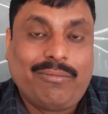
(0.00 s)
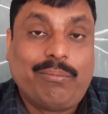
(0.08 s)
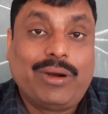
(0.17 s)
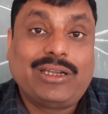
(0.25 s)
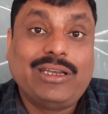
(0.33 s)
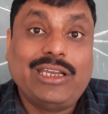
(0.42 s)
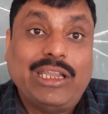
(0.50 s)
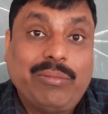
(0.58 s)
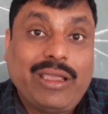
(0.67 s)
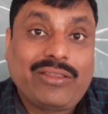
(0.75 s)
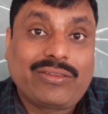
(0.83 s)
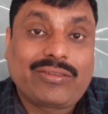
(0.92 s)
But in
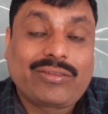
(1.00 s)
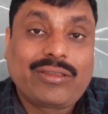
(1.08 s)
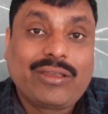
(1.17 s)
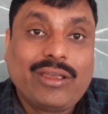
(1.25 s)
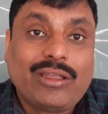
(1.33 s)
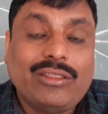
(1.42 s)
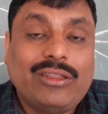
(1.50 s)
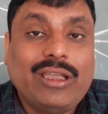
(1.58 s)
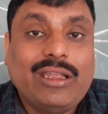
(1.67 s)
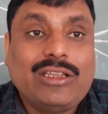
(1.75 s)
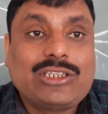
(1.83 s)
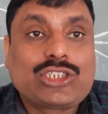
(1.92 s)
image
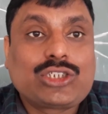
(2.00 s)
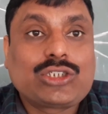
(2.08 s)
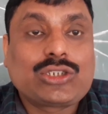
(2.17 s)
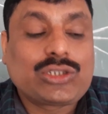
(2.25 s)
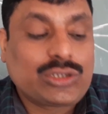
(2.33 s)
there is